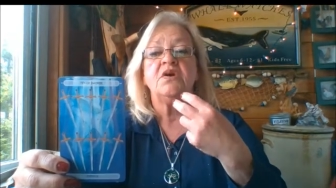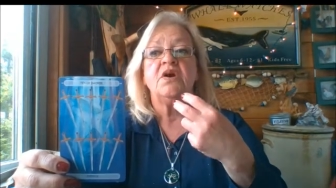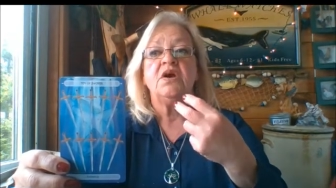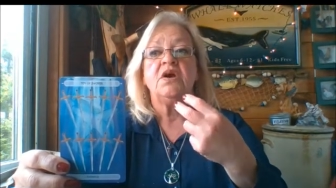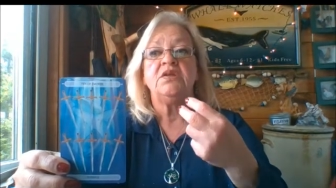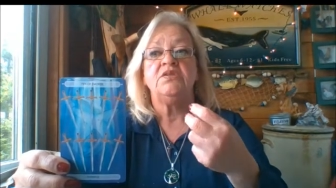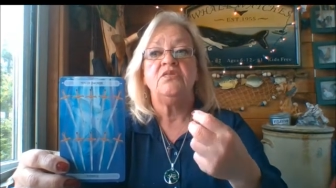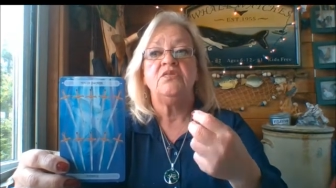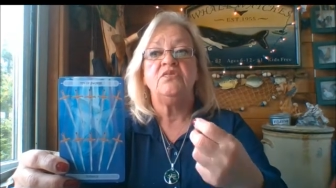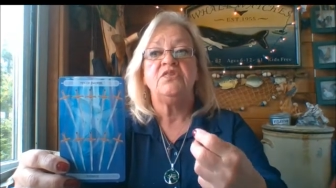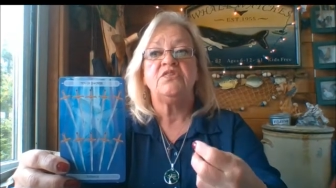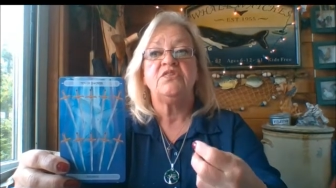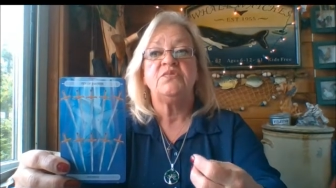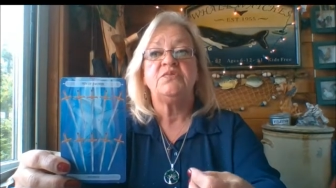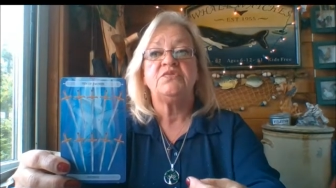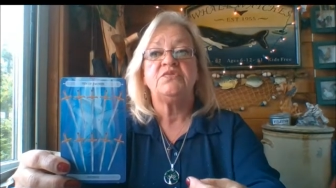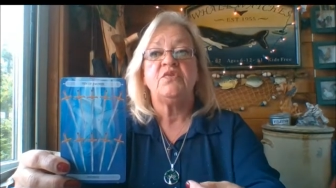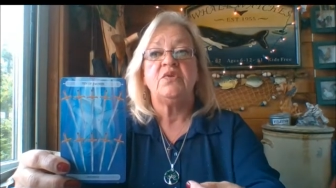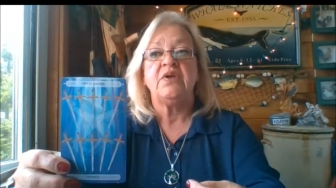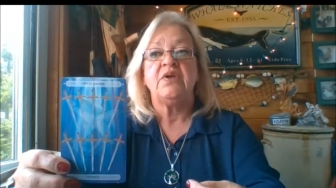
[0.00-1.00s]
I knew this
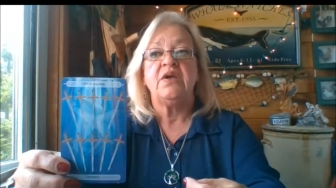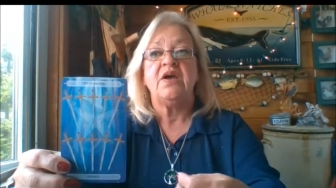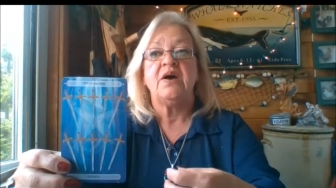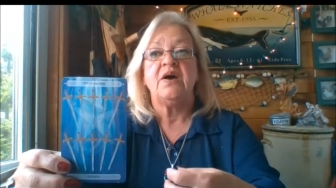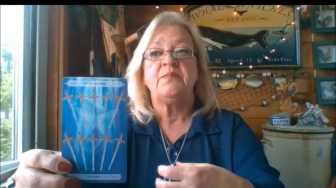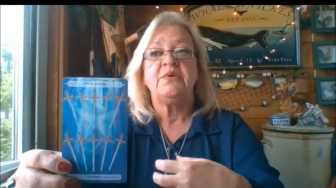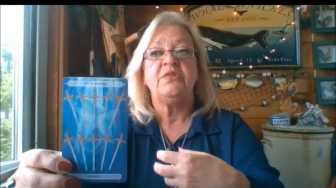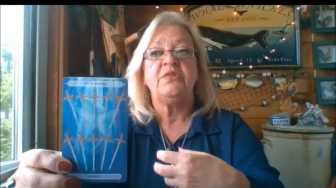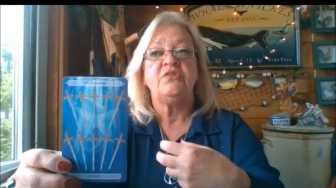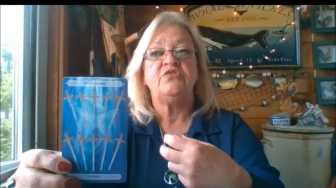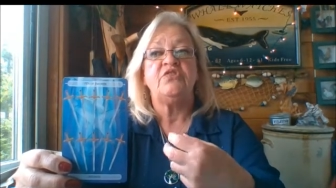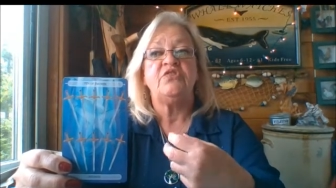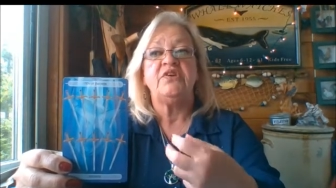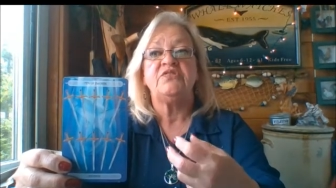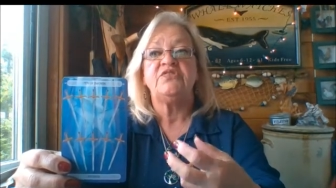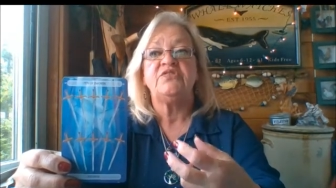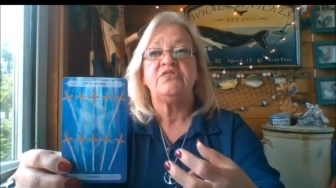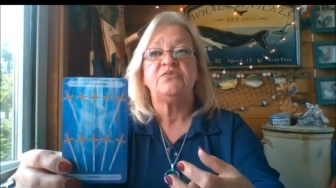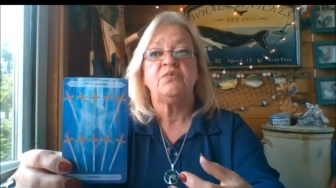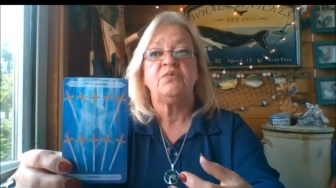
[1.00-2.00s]
was going to happen, the
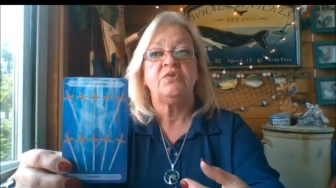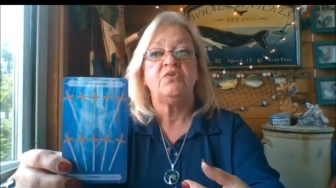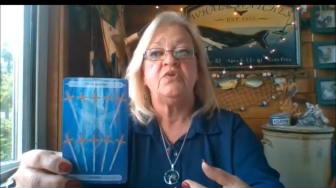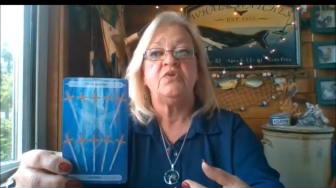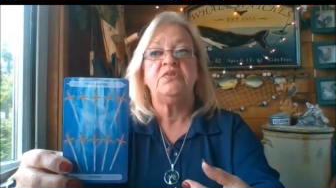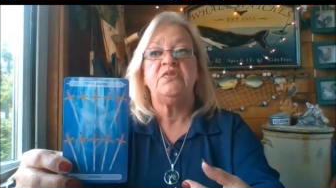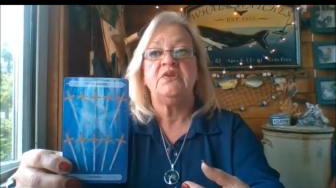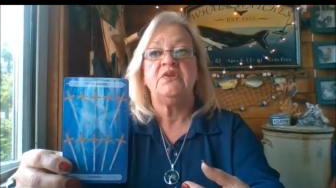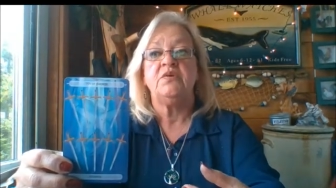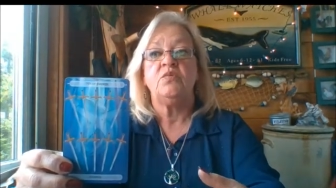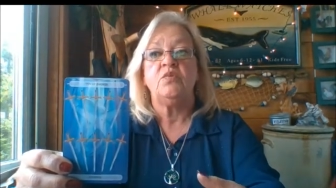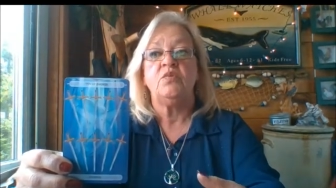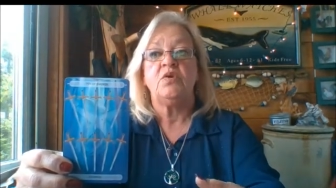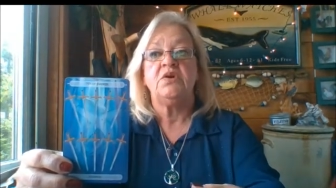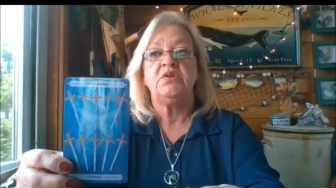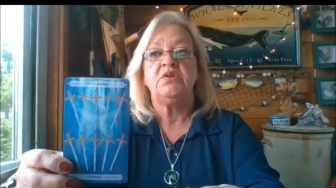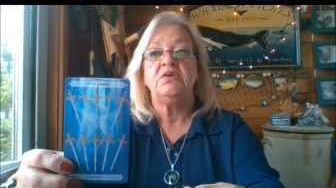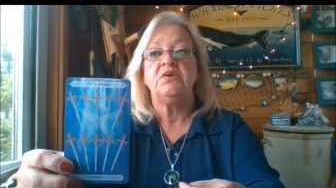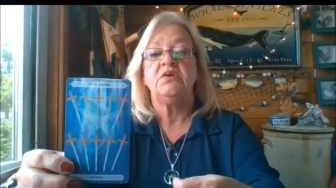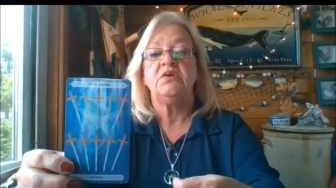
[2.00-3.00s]
chances were good that it would.